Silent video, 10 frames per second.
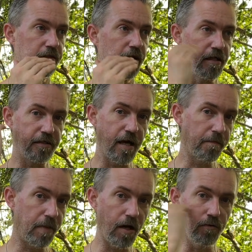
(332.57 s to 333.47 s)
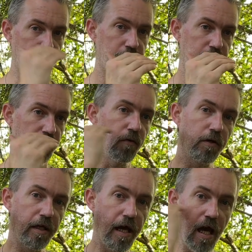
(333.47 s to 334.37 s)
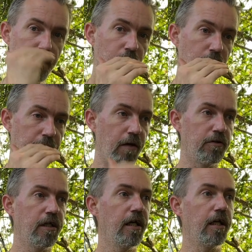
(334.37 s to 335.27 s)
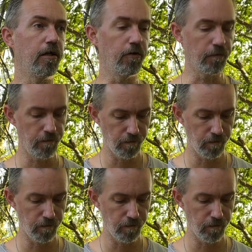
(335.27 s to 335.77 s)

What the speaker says: That's that pouch or the ammo in pouch hitting you.